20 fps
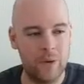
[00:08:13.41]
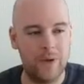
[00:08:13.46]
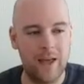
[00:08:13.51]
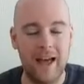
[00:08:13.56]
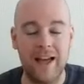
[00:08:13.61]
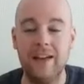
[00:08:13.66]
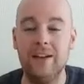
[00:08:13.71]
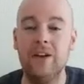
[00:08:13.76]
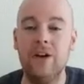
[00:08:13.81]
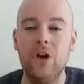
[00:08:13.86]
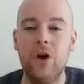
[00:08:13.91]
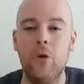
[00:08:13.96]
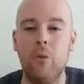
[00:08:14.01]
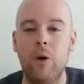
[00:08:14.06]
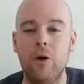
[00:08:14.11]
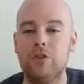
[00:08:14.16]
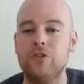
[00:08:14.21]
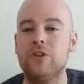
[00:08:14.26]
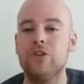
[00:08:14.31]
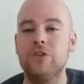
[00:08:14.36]
Okay,
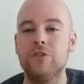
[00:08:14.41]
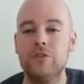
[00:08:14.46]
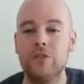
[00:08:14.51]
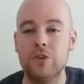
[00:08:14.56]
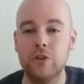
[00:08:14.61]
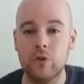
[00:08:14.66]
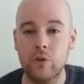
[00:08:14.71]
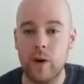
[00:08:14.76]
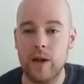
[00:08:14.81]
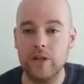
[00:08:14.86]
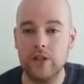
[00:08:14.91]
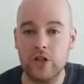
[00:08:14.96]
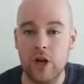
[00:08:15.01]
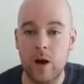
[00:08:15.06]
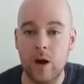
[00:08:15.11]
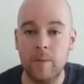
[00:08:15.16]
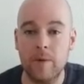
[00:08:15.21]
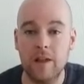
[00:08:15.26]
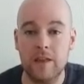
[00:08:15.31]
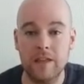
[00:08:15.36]
well done. You've done a great
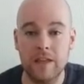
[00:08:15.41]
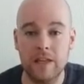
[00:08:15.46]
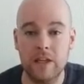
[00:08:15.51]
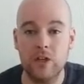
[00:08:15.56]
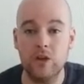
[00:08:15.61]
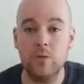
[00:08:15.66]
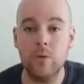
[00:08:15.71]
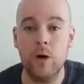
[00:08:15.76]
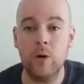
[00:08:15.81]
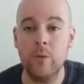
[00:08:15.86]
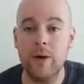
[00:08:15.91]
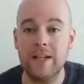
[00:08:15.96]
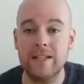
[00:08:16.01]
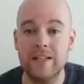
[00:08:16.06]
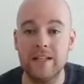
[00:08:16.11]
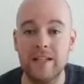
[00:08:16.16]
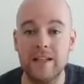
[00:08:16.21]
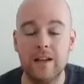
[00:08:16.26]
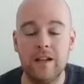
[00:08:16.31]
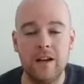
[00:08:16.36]
job, and I think you are
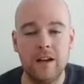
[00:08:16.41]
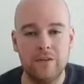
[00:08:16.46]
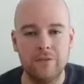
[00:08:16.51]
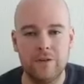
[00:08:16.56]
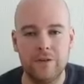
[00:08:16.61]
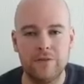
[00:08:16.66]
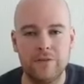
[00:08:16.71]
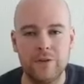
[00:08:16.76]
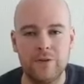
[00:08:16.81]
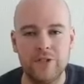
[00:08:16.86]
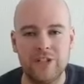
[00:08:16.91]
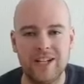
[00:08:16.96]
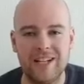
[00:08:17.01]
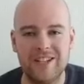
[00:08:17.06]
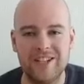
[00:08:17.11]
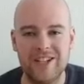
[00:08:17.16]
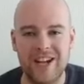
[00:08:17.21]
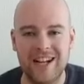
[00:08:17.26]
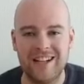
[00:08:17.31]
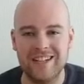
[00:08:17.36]
ready for a few
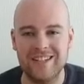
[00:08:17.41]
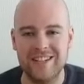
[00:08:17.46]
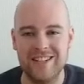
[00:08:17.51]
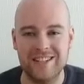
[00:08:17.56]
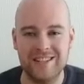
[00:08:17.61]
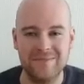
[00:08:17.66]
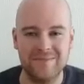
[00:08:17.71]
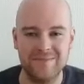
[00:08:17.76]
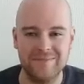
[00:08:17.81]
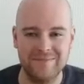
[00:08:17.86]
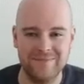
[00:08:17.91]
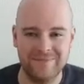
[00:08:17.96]
chili challenges.